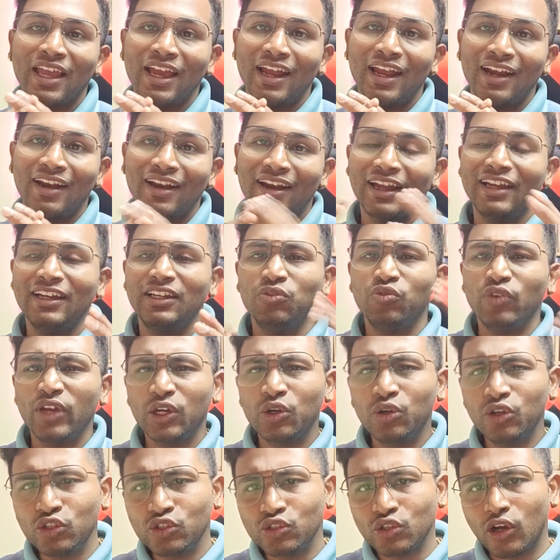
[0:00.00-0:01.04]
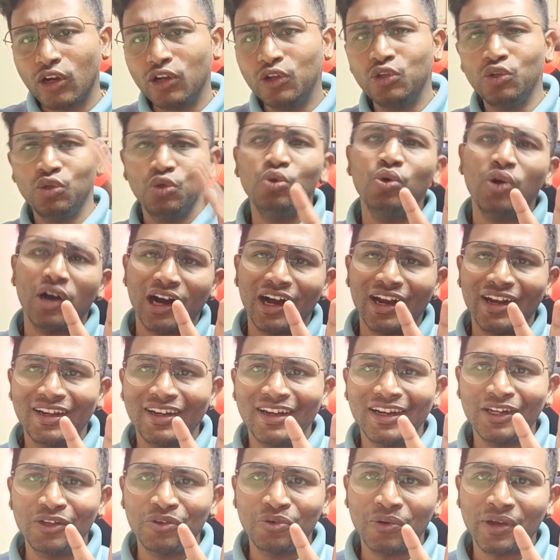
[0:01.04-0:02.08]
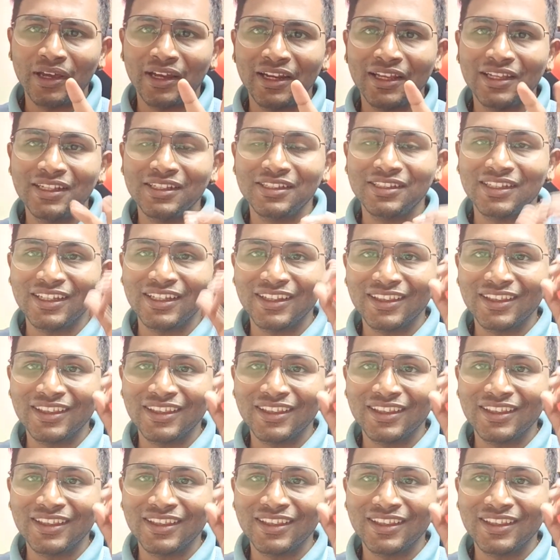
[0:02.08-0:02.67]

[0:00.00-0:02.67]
And right, we are going to solve 200 queries.